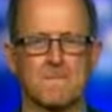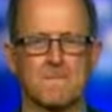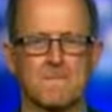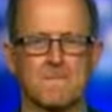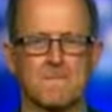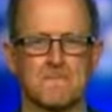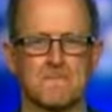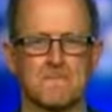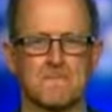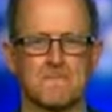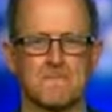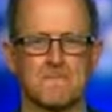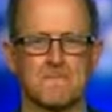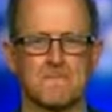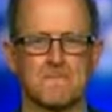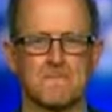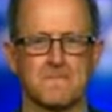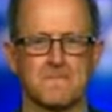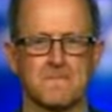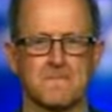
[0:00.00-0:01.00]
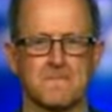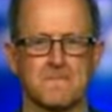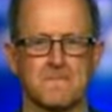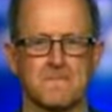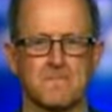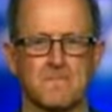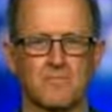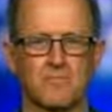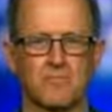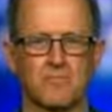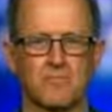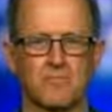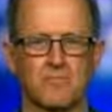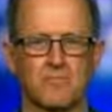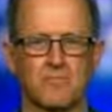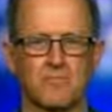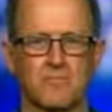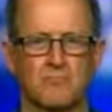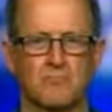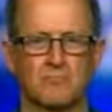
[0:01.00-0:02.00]

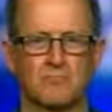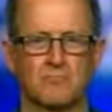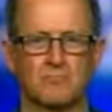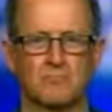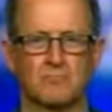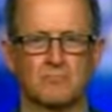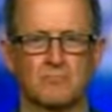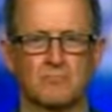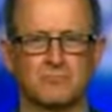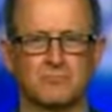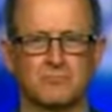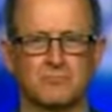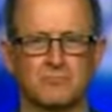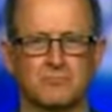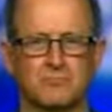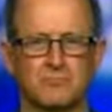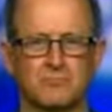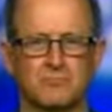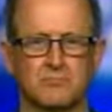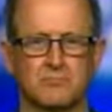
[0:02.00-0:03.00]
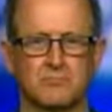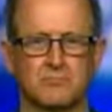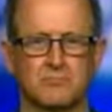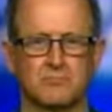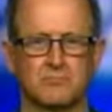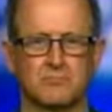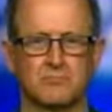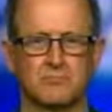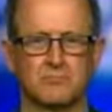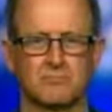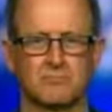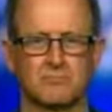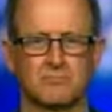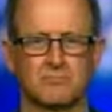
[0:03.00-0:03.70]
The person shown says nothing.